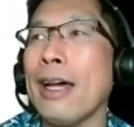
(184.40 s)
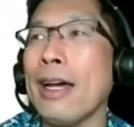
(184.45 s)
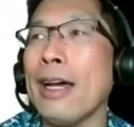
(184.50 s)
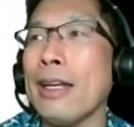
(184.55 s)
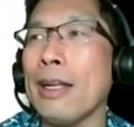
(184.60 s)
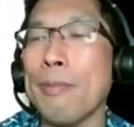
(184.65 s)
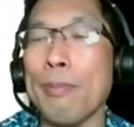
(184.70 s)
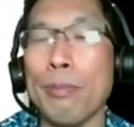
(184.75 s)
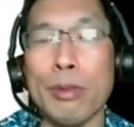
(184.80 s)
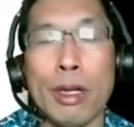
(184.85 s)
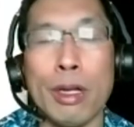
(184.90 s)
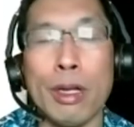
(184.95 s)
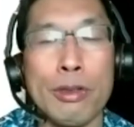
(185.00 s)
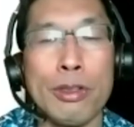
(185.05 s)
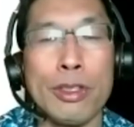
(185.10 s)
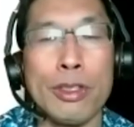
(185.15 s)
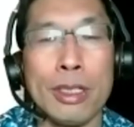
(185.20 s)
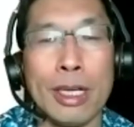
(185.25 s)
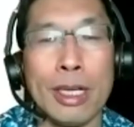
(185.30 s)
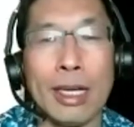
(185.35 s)
it
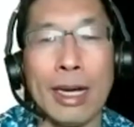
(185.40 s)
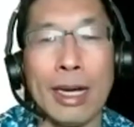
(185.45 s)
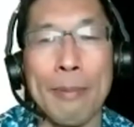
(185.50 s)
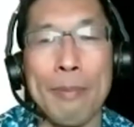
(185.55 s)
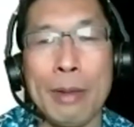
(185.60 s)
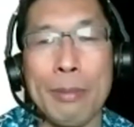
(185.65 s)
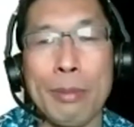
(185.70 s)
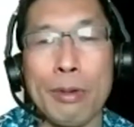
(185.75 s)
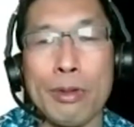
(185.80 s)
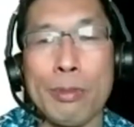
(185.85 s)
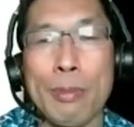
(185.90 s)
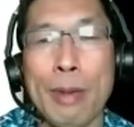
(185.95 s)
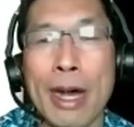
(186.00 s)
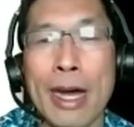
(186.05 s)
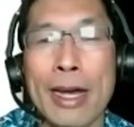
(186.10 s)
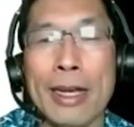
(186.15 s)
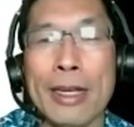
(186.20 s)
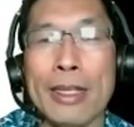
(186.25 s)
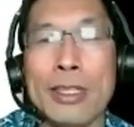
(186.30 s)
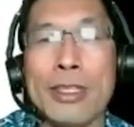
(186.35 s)
blows uh, people's
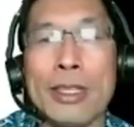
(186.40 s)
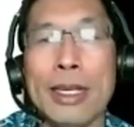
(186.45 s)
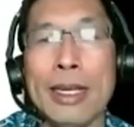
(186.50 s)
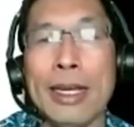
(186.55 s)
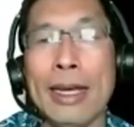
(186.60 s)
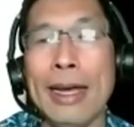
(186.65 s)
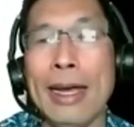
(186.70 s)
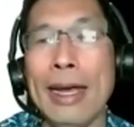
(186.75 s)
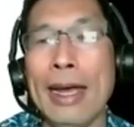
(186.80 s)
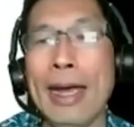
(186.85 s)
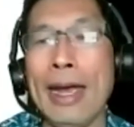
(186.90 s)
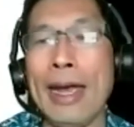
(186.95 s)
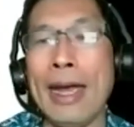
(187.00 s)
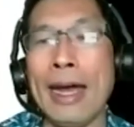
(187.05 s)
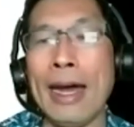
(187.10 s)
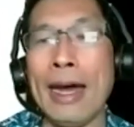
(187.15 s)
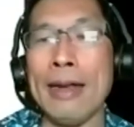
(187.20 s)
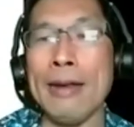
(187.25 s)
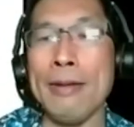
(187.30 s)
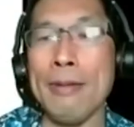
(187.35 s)
minds.
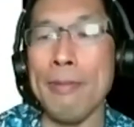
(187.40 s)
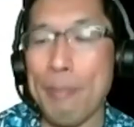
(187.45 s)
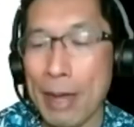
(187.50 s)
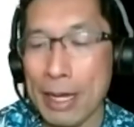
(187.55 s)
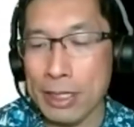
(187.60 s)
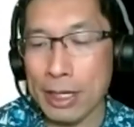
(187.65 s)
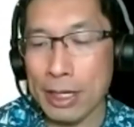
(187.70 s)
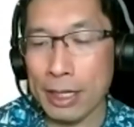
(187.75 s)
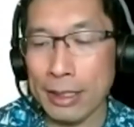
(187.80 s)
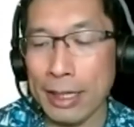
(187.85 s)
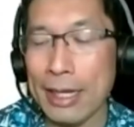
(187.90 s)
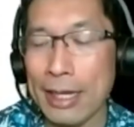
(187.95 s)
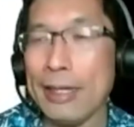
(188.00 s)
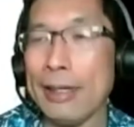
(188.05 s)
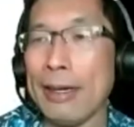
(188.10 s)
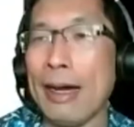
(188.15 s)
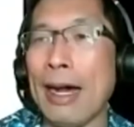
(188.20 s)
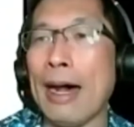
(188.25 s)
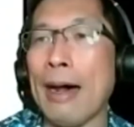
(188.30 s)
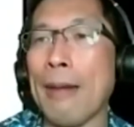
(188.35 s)
And basically,
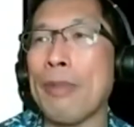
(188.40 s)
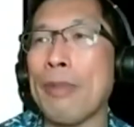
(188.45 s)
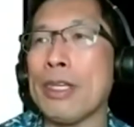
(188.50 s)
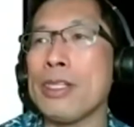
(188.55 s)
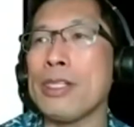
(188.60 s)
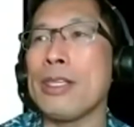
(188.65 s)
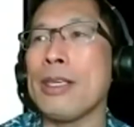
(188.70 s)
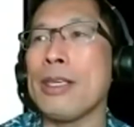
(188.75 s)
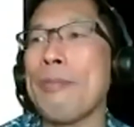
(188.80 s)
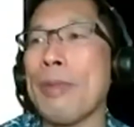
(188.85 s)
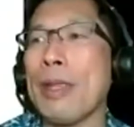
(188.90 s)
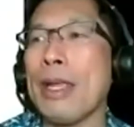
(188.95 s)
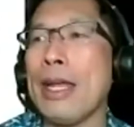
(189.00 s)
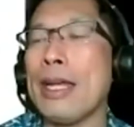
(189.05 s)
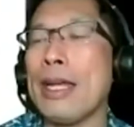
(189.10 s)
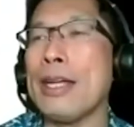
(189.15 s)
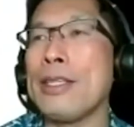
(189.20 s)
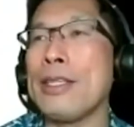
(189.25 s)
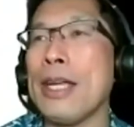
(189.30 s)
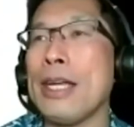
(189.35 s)
uh, this
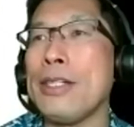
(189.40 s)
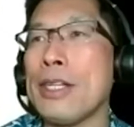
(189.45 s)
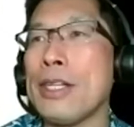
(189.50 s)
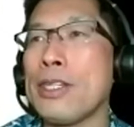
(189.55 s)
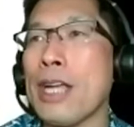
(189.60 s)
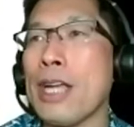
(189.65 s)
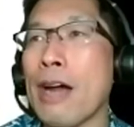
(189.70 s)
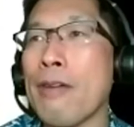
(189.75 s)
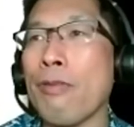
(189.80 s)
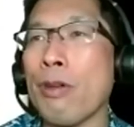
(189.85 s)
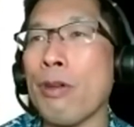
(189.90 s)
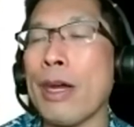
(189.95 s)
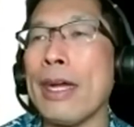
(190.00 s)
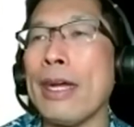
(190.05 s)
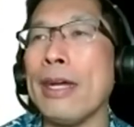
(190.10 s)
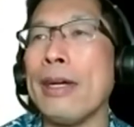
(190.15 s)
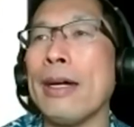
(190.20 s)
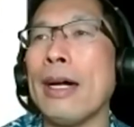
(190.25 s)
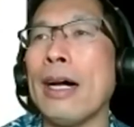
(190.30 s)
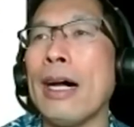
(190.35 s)
is a
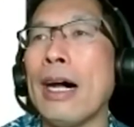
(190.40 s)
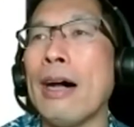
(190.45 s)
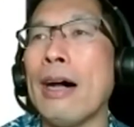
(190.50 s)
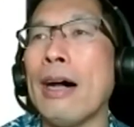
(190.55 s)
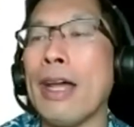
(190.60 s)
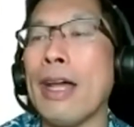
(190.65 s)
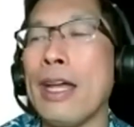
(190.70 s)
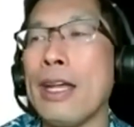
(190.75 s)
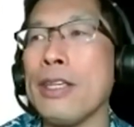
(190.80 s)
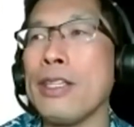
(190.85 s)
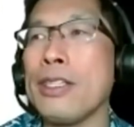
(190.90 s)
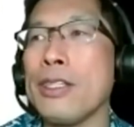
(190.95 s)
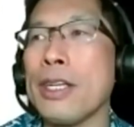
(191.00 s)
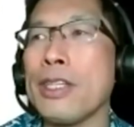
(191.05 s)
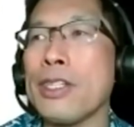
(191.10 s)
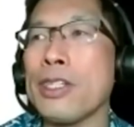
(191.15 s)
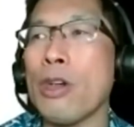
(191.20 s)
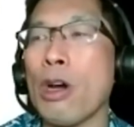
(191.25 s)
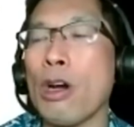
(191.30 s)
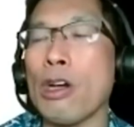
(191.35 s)
discovery of a
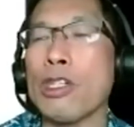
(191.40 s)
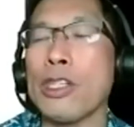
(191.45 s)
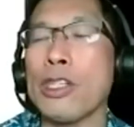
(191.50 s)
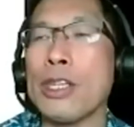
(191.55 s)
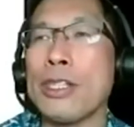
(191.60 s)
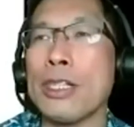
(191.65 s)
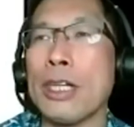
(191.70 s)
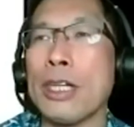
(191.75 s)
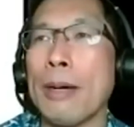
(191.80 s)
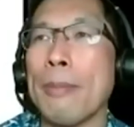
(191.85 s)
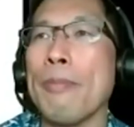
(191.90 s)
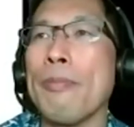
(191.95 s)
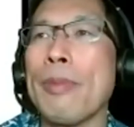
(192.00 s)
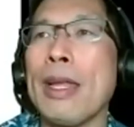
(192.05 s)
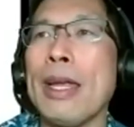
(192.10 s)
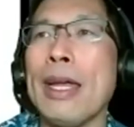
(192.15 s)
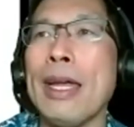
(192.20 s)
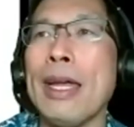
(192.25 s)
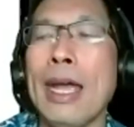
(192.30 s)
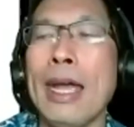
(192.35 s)
six-star system.
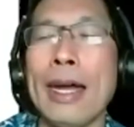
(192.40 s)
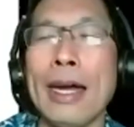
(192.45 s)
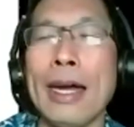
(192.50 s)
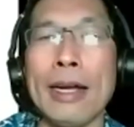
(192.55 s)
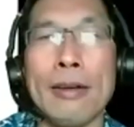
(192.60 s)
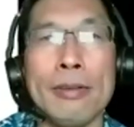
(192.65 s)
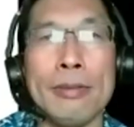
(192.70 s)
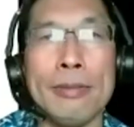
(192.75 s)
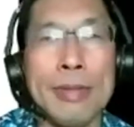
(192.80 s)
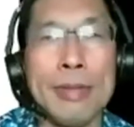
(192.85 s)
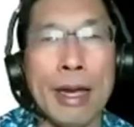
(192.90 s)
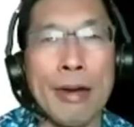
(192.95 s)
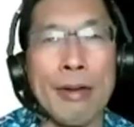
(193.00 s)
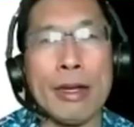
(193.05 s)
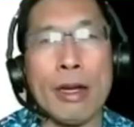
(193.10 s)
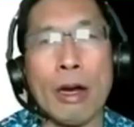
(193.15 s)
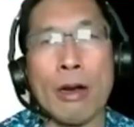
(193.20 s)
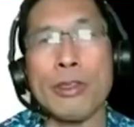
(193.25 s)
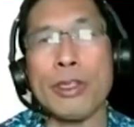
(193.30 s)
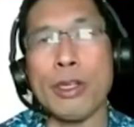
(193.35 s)
And you know, in
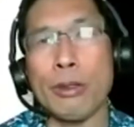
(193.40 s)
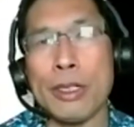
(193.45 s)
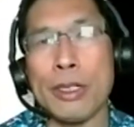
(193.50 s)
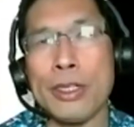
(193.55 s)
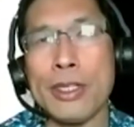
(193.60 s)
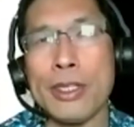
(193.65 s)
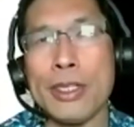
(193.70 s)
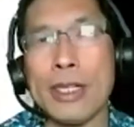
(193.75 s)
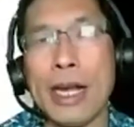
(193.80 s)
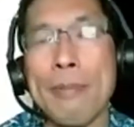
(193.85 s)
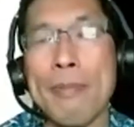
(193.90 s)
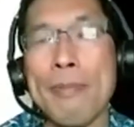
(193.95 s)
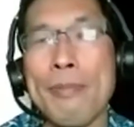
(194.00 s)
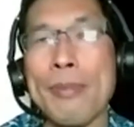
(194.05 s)
our solar system,